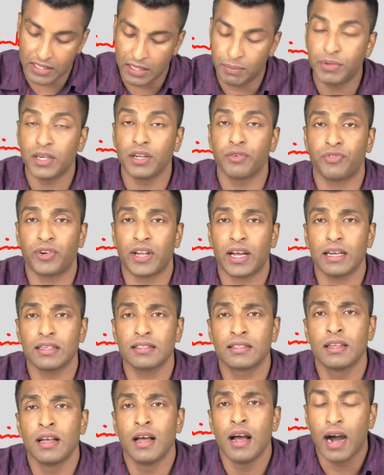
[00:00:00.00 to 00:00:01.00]
presumptive
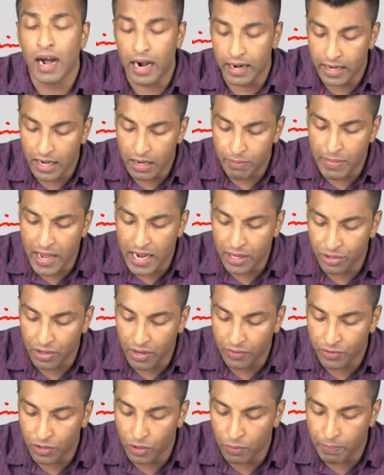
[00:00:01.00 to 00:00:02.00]
tax. Under
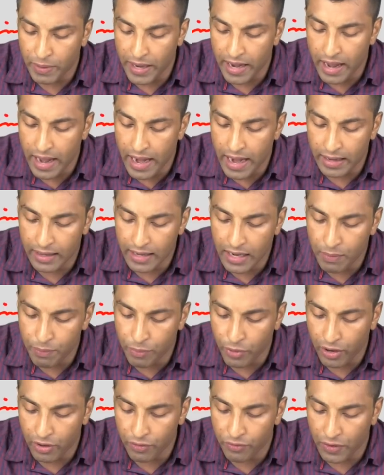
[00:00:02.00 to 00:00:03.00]
MAT you have to pay
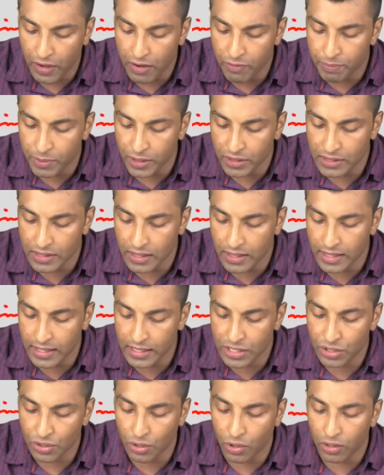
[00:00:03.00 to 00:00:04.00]

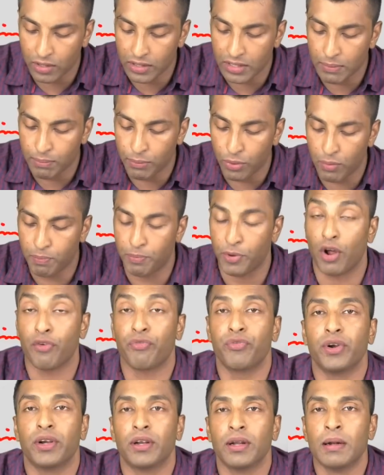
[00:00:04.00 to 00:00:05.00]
18.5% on the
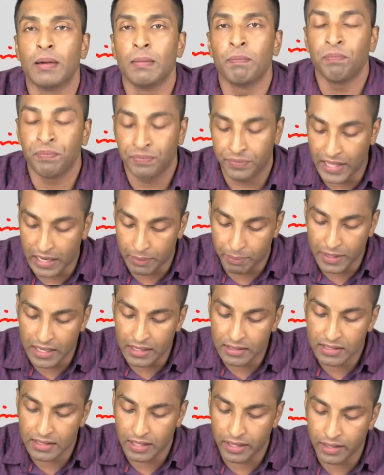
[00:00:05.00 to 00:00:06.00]
book profit.
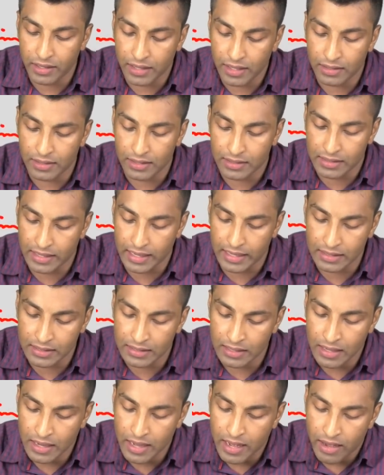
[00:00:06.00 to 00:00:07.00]
That means here in this
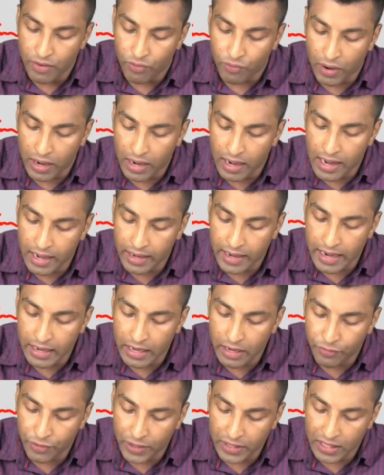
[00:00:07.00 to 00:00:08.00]
case
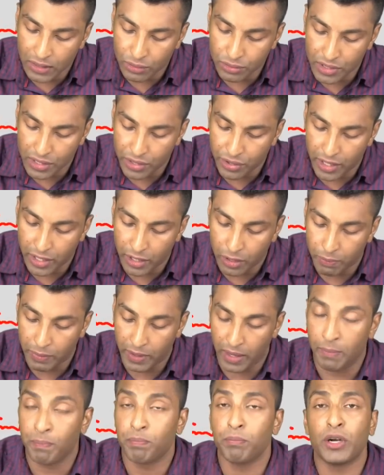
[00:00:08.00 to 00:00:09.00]
1,85,000 you
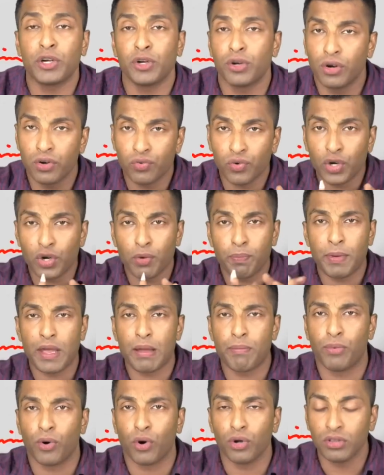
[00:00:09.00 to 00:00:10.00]
need to pay, but you don't want
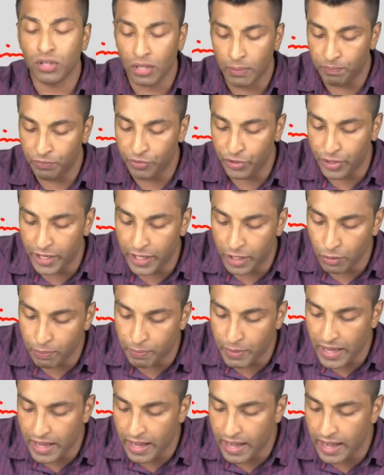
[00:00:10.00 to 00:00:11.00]
to pay both. You
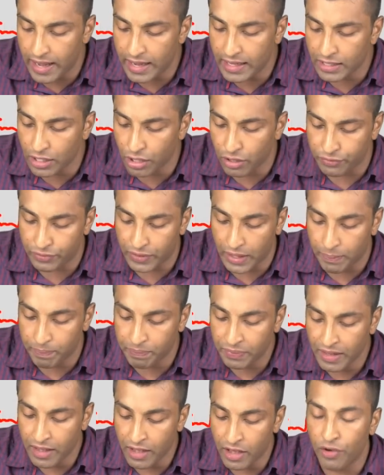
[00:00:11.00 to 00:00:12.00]
need to pay either
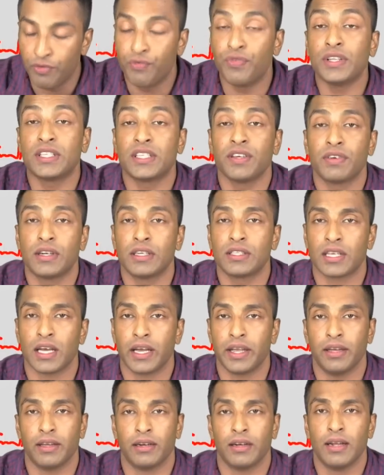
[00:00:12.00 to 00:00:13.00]
of them,
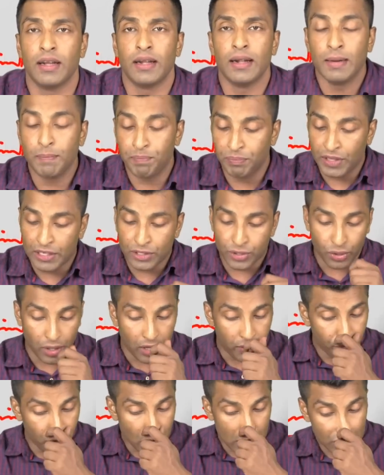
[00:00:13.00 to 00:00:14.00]
whichever is higher.
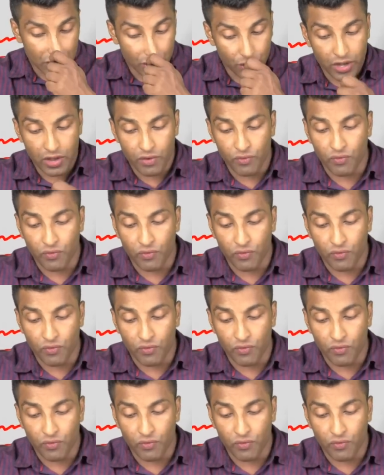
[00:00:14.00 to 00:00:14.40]
So if you are